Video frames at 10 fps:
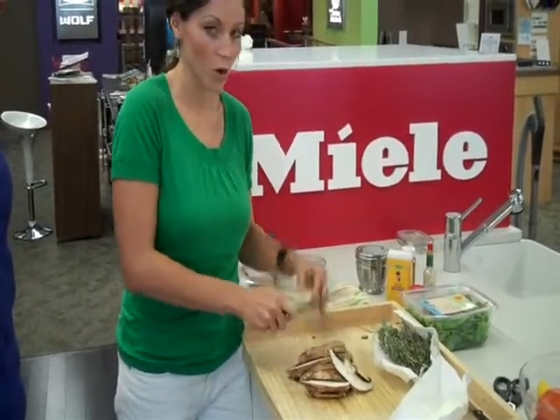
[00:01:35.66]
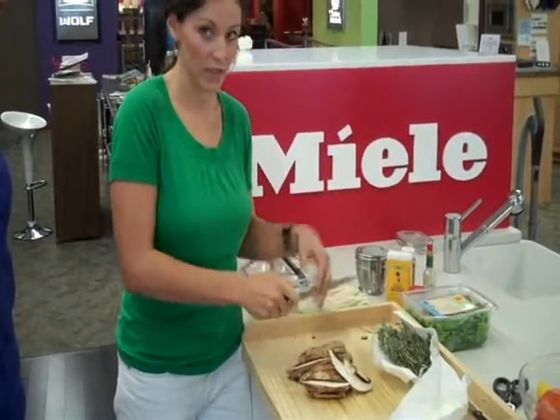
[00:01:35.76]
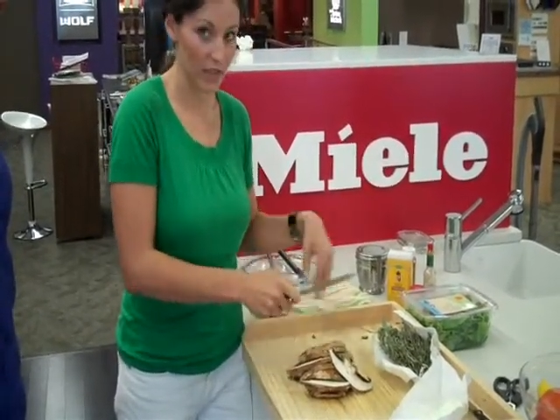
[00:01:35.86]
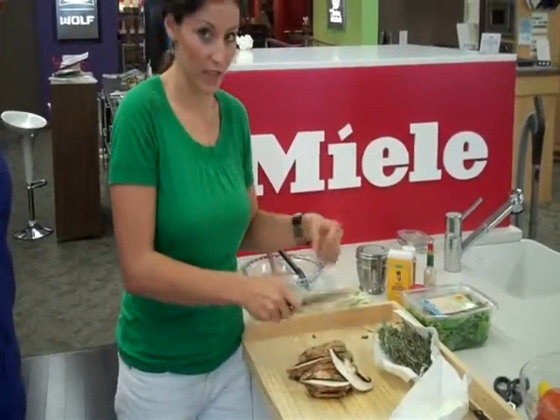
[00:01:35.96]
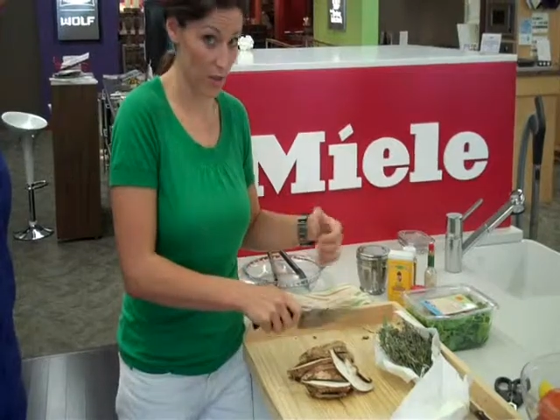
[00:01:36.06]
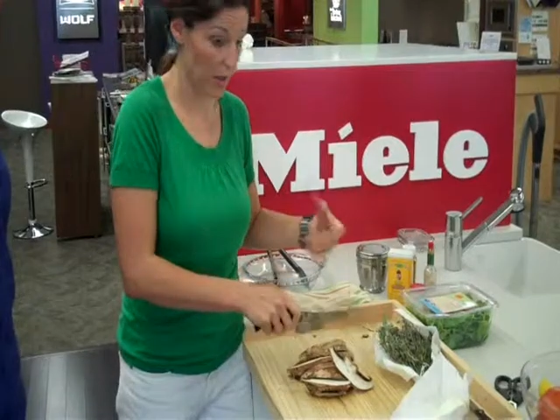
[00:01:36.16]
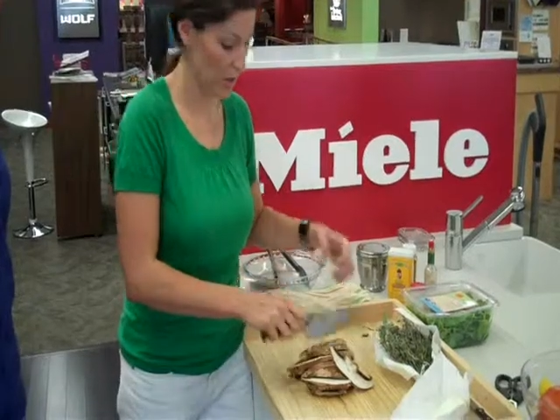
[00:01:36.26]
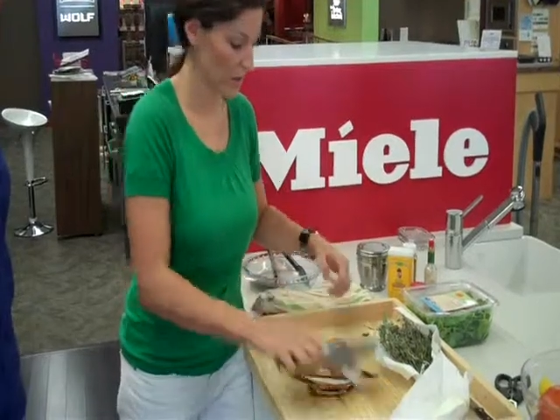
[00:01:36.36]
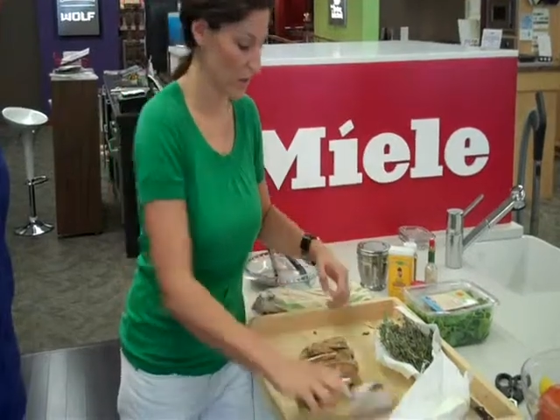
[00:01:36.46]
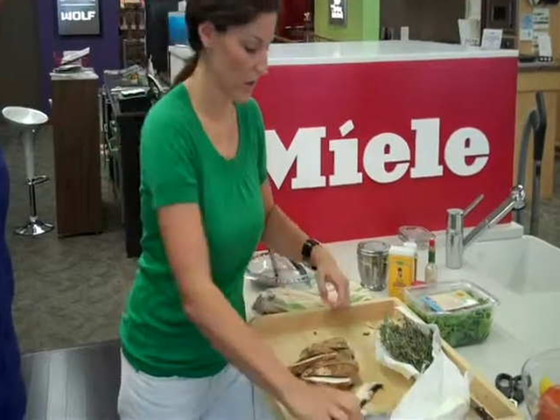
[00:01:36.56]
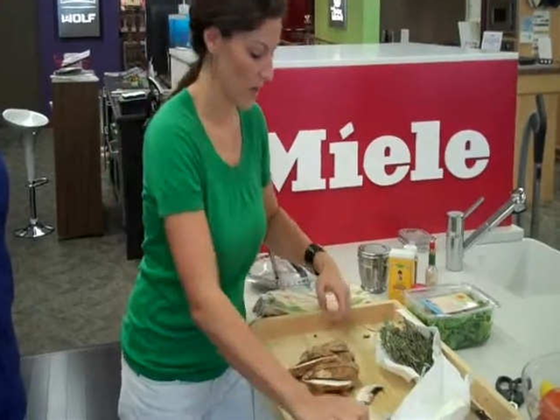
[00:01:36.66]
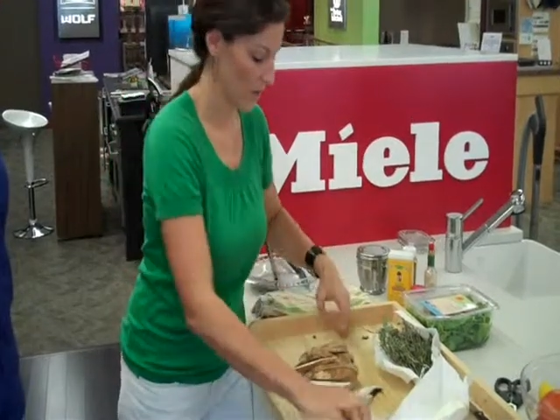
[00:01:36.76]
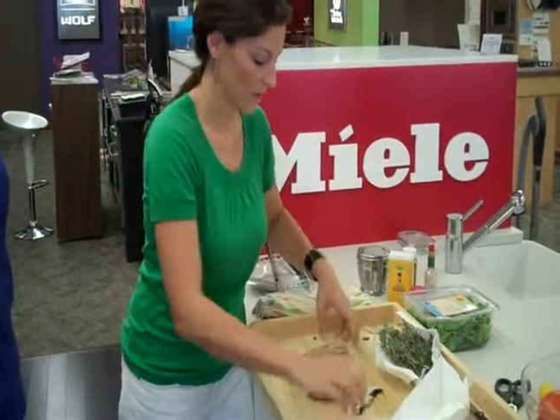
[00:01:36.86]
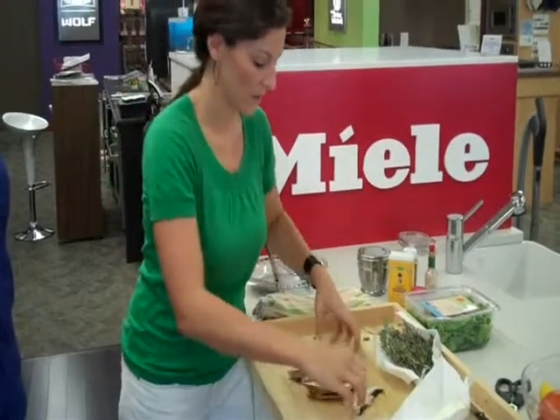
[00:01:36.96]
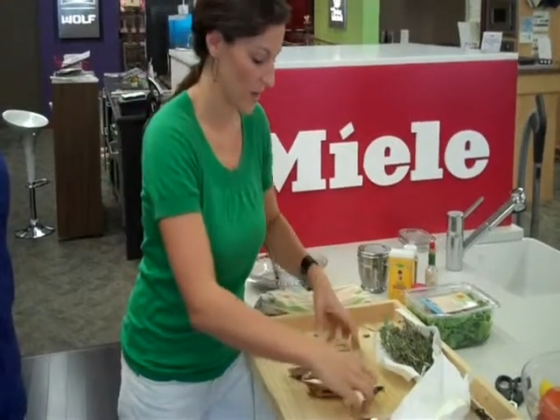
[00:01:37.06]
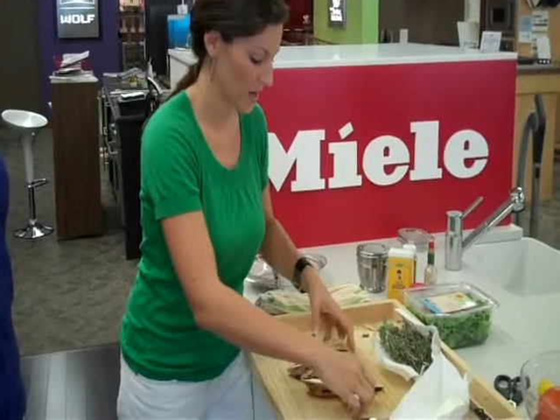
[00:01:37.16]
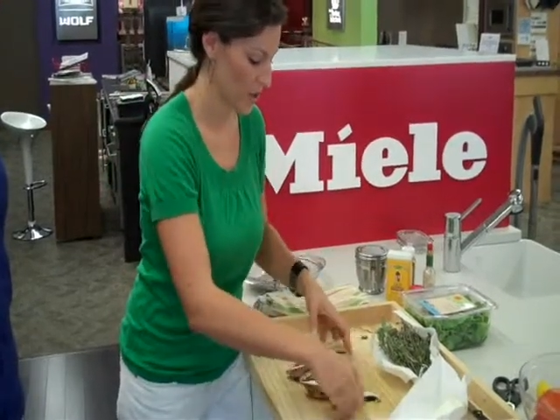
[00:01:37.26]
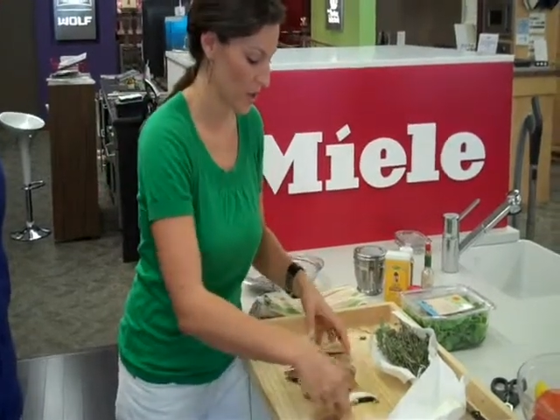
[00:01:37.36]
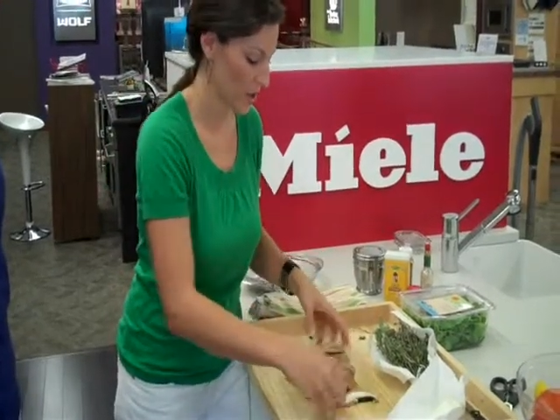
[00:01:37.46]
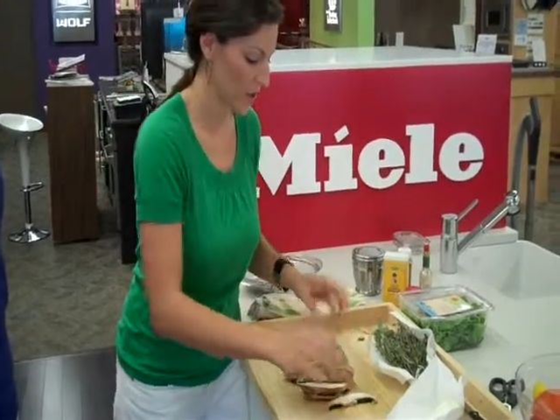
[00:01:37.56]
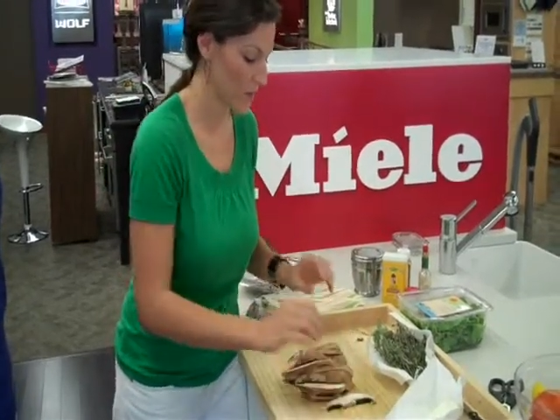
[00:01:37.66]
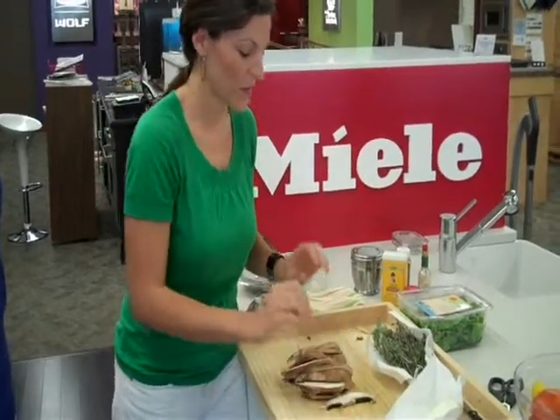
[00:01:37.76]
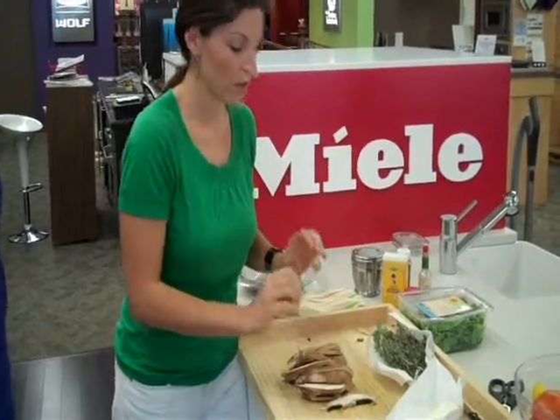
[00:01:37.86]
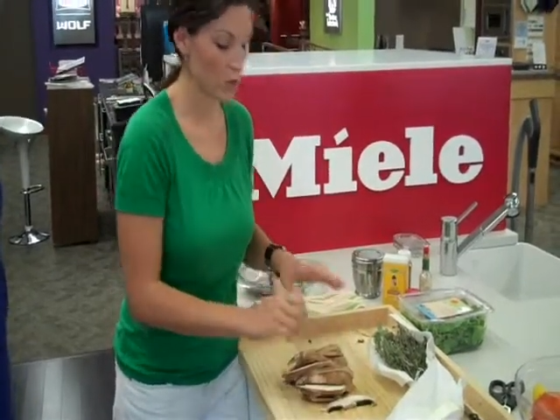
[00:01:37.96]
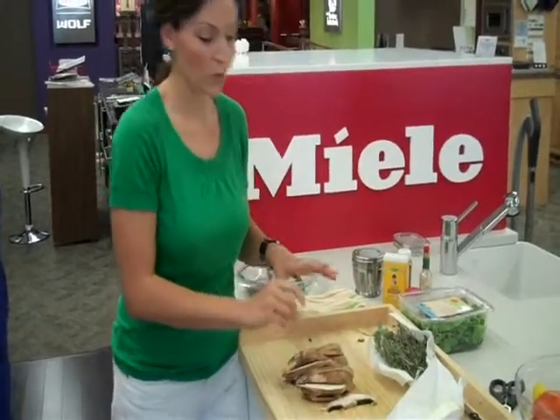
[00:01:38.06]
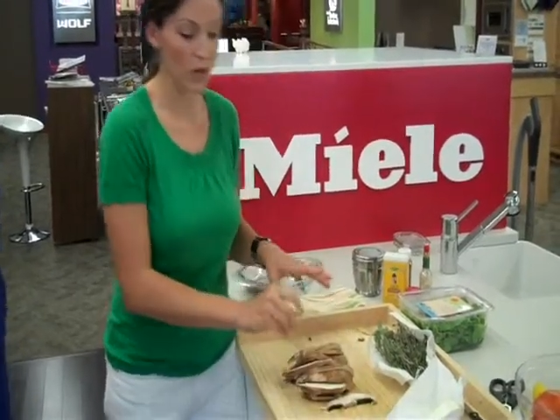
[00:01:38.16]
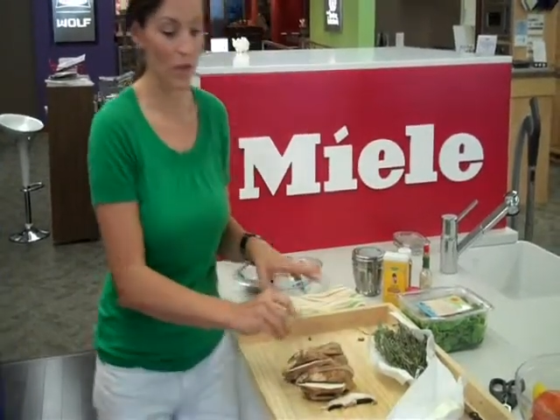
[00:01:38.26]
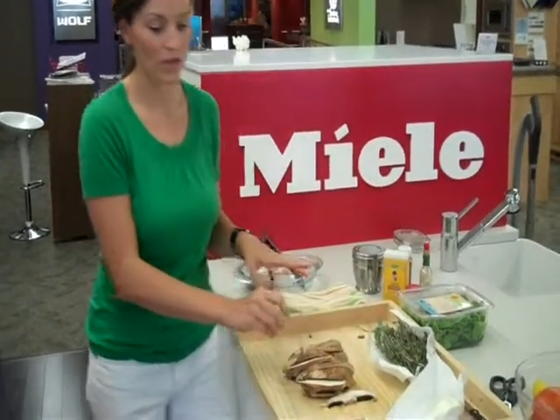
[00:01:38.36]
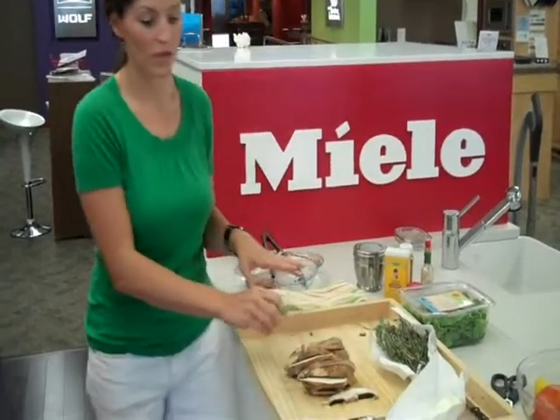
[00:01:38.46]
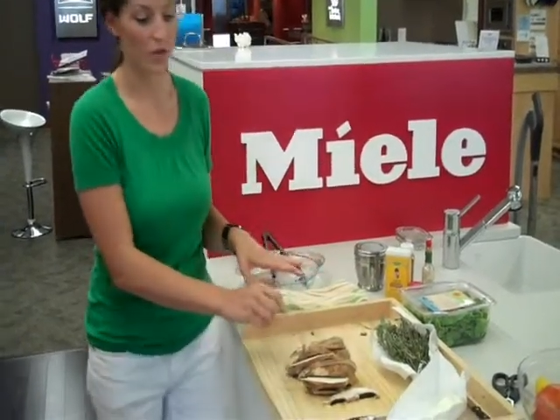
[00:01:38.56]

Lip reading: or sea salt as you cook them. So what we're going